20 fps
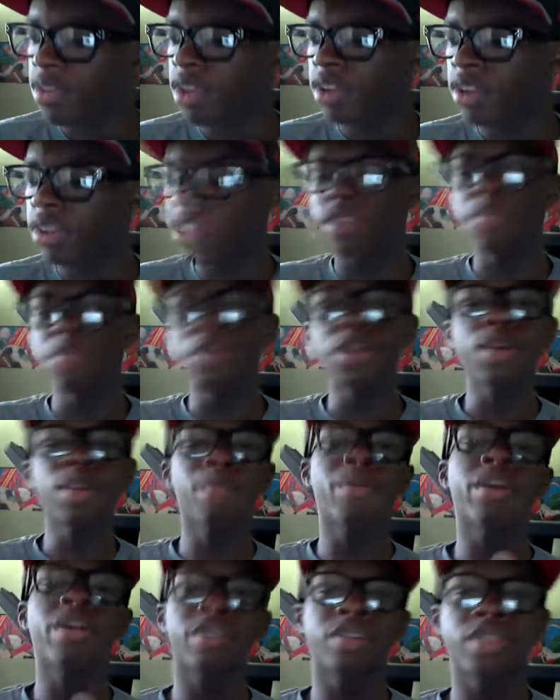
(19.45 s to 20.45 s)
Let me
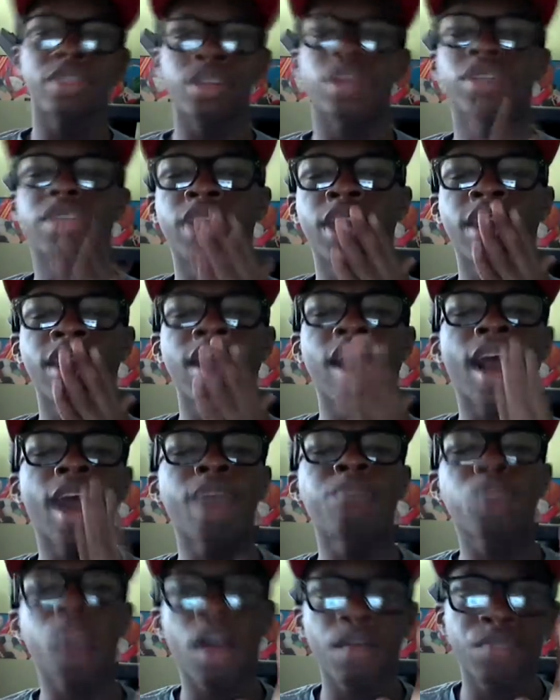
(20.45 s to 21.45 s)
compare it to this. Getting
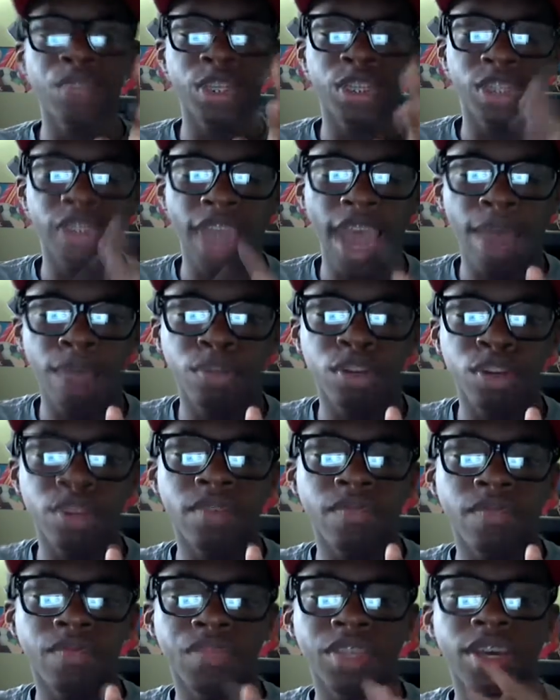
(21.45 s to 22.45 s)
hyped off this
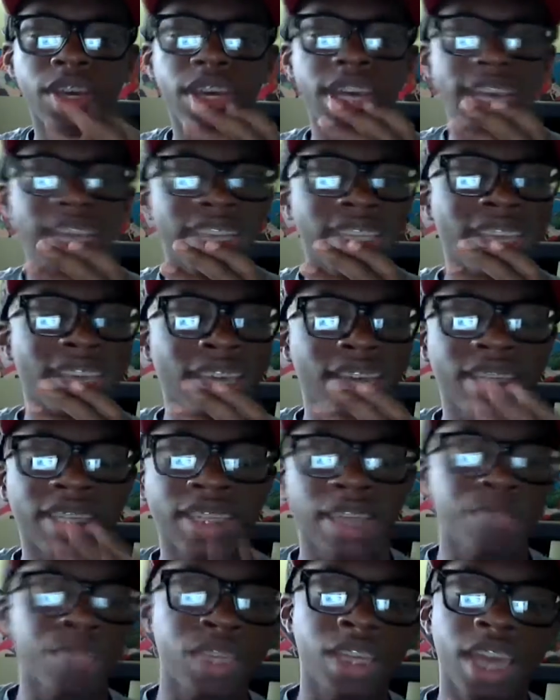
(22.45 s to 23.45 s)
chapter is like
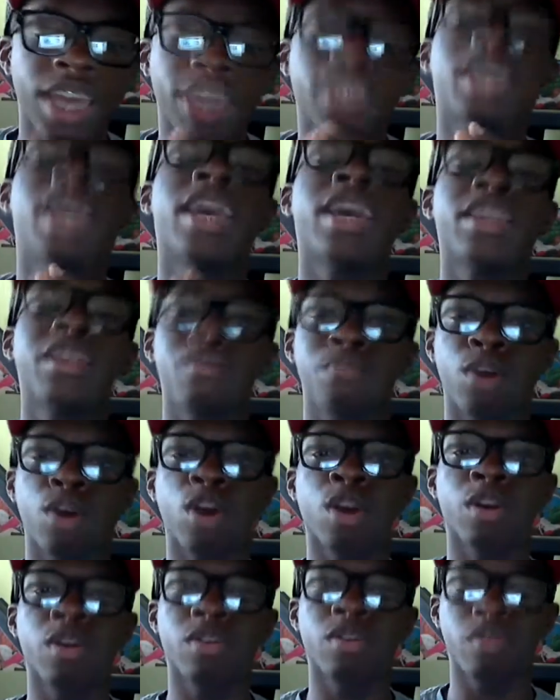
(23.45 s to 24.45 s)
accepting a candy
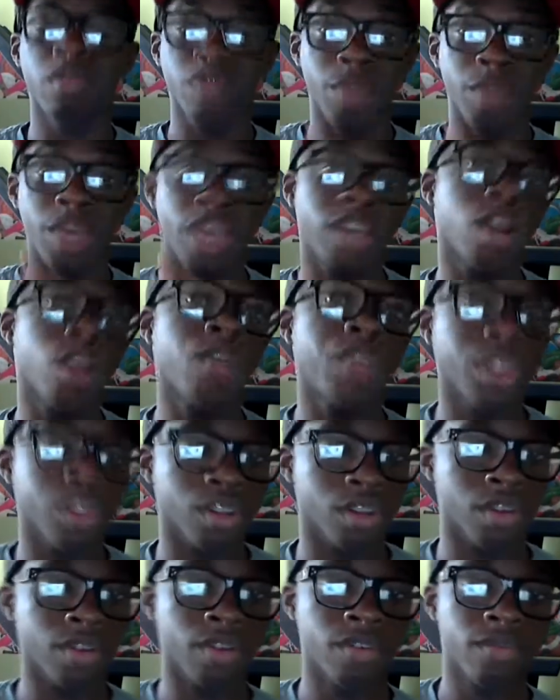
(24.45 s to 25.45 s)
bar from Adolf
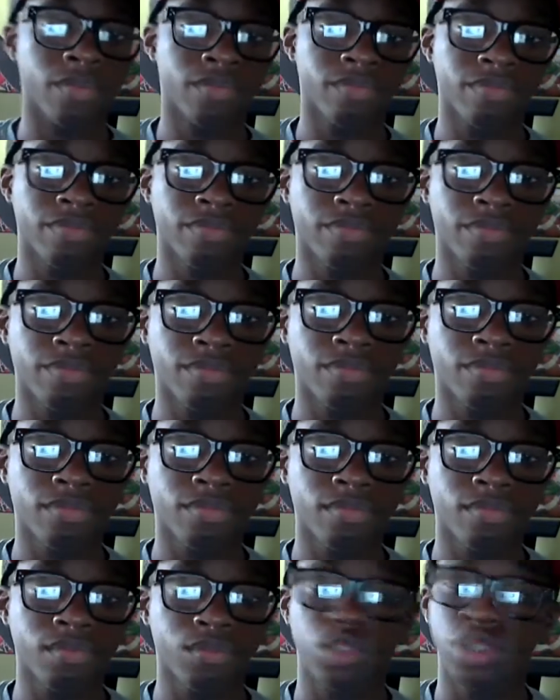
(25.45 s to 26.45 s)
Hitler.
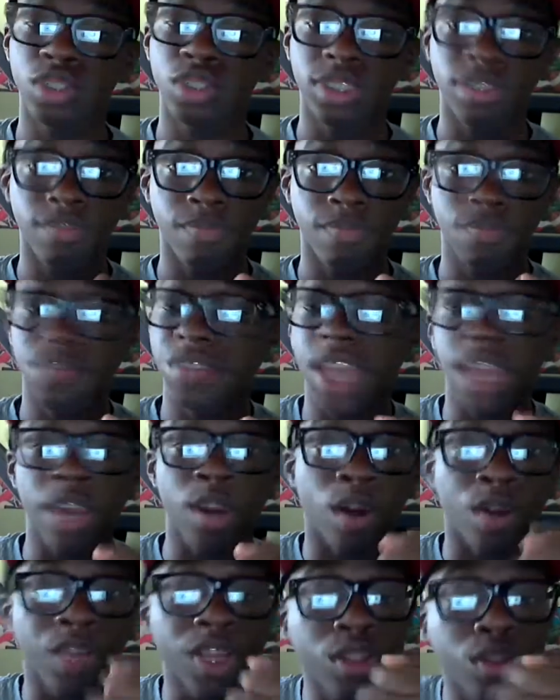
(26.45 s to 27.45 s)
Just
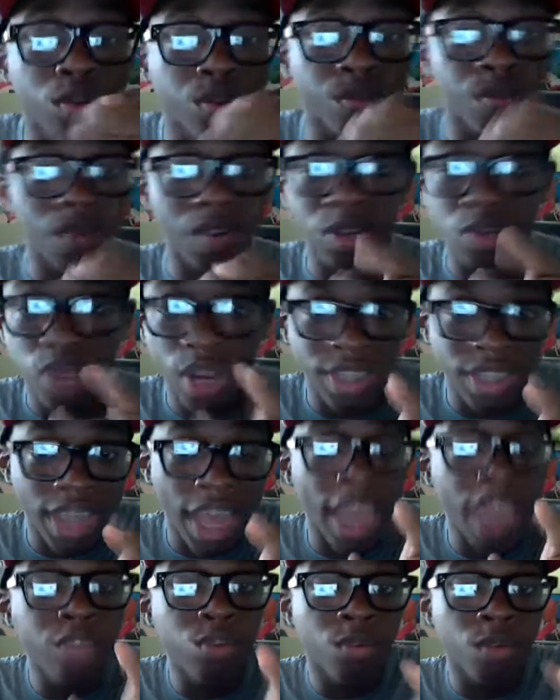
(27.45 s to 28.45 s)
Adolf Hitler tries to
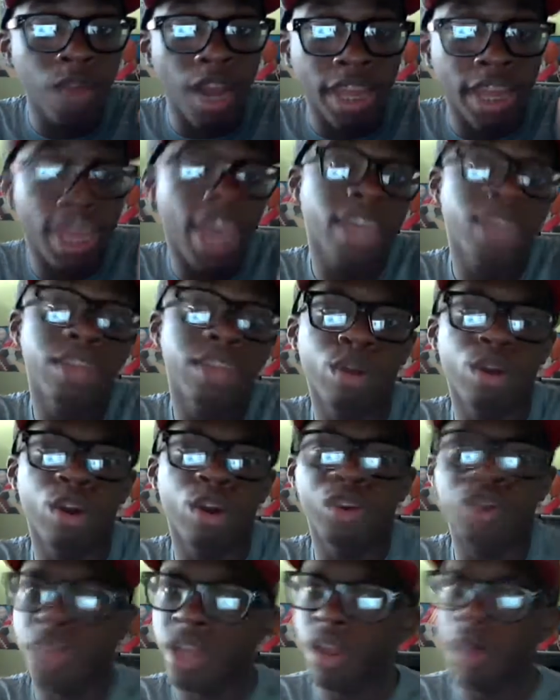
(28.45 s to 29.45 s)
hand you a candy bar, and
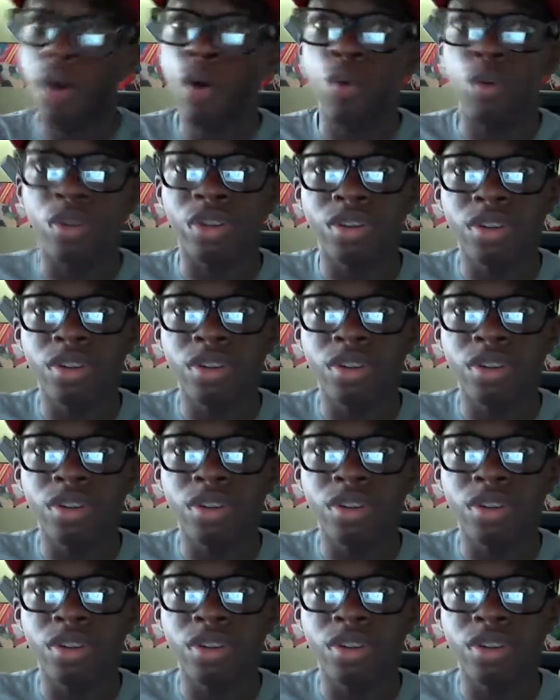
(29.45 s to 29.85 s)
you're like, oh,